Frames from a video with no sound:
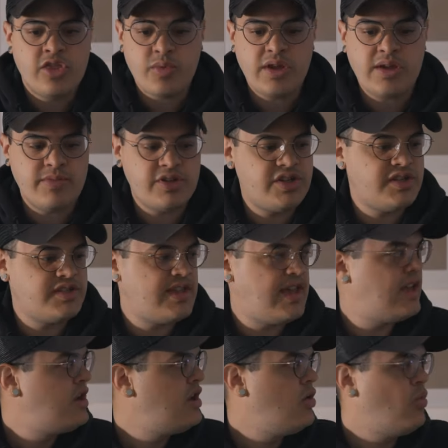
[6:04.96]
Three images
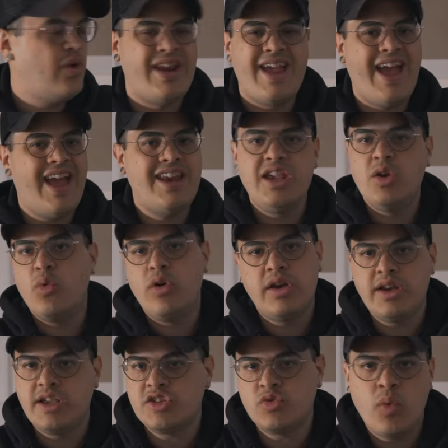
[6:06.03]
that when
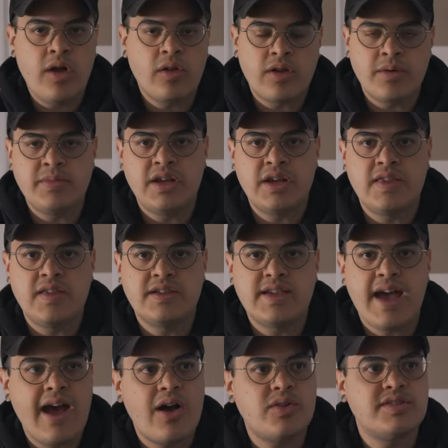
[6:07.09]
anyone is welcomed into this
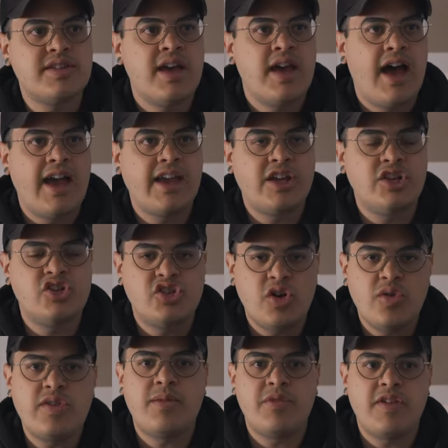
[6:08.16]
house, I can show
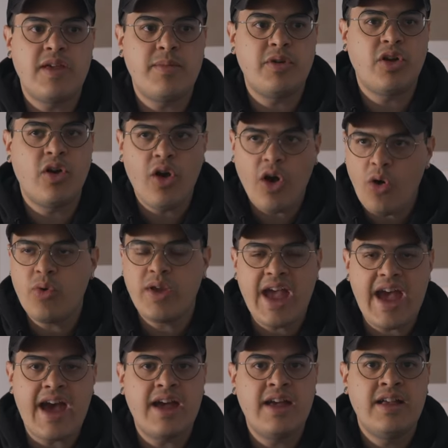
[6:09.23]
them to them and go, oh
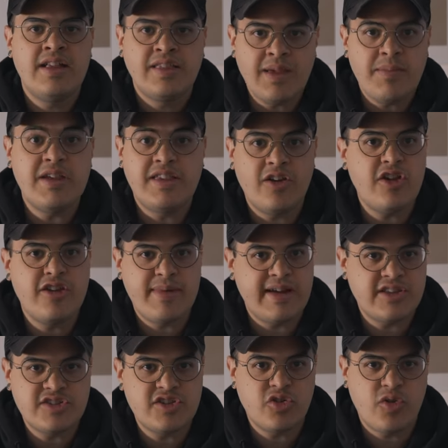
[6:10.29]
yeah, let me tell you about
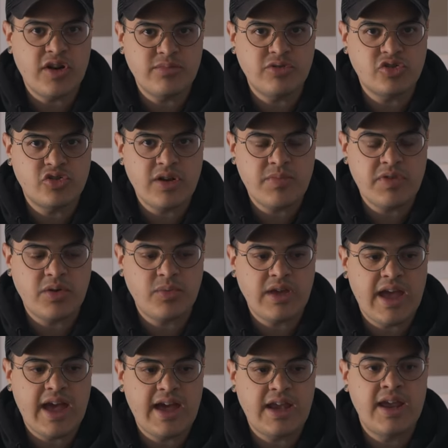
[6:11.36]
this incredible trip that we
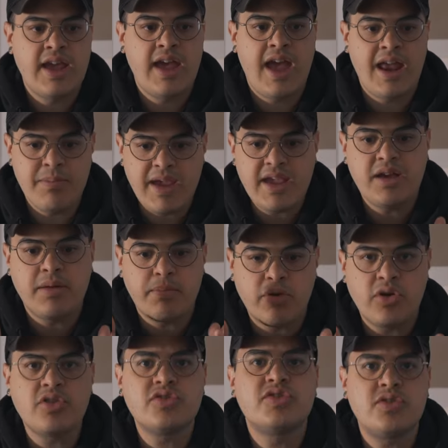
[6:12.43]
had, and make a
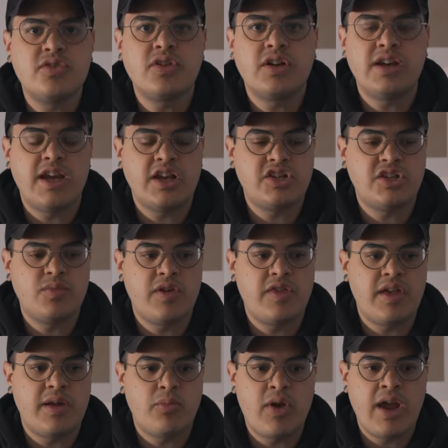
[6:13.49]
personal connection with
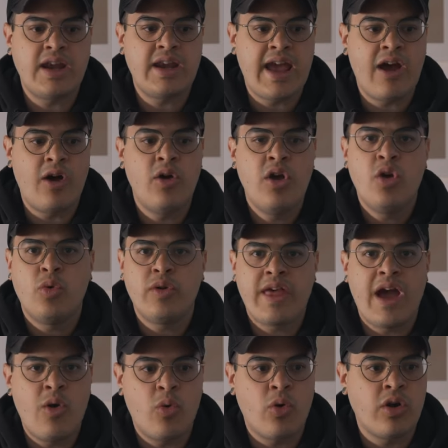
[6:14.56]
them right now
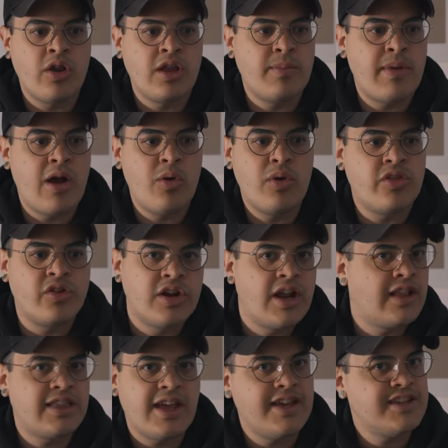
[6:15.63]
without worrying about whether or
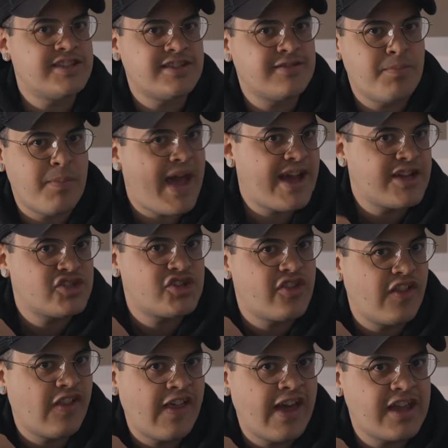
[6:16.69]
not they smashed the
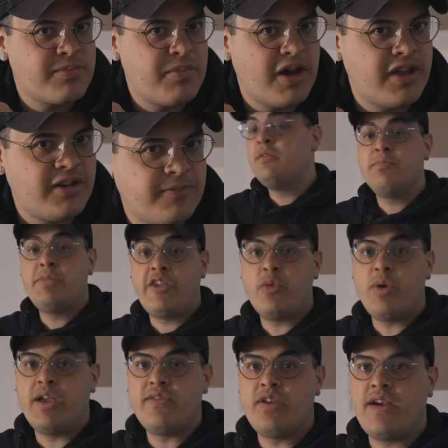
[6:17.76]
like button. By the
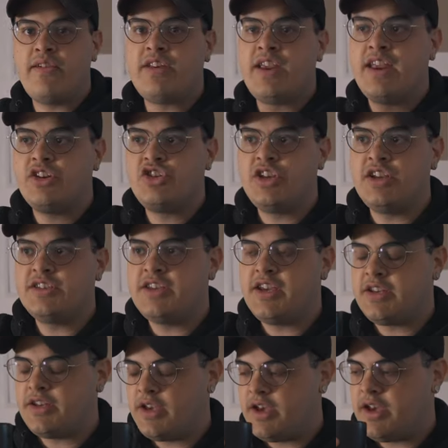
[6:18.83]
way, if you haven't had a chance
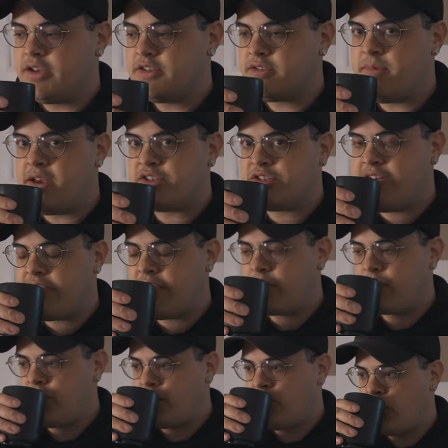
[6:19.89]
yet, uh, smash that like
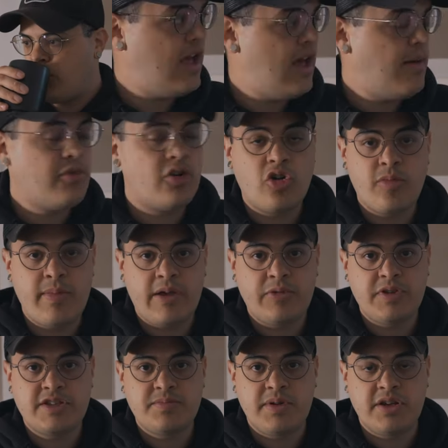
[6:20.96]
button. I'm gonna go mount
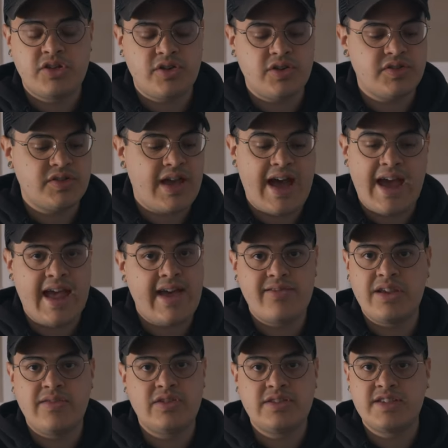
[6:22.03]
these pictures. I haven't
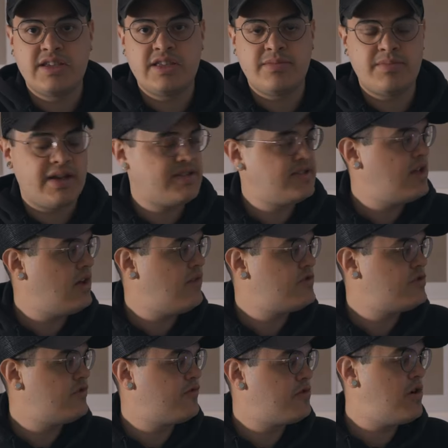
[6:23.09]
even seen them myself,
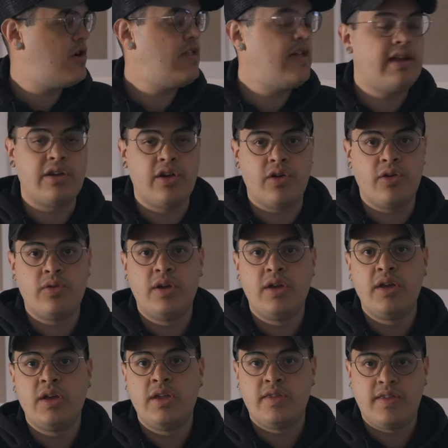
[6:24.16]
so for all I know,
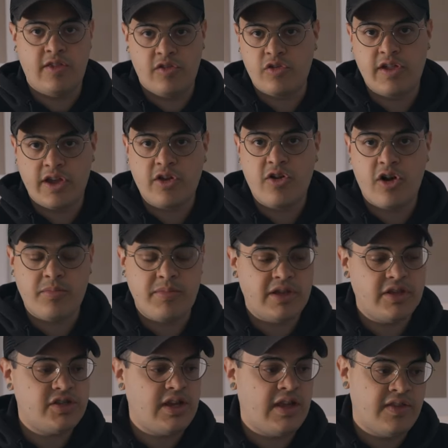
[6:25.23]
they look like
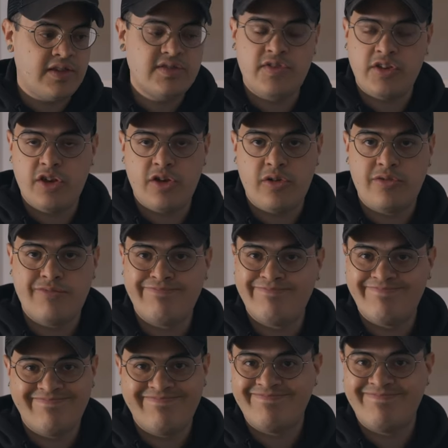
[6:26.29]
garbage, and this video
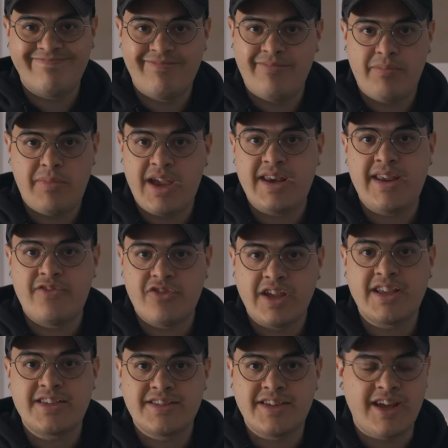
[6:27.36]
might never
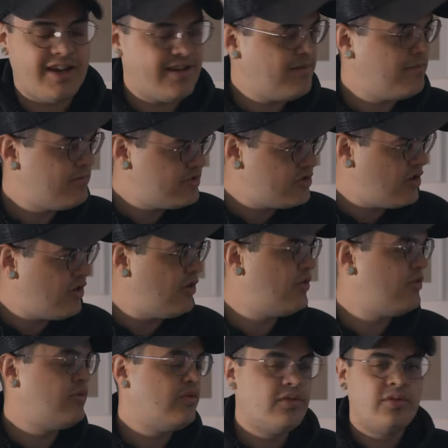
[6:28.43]
get seen. So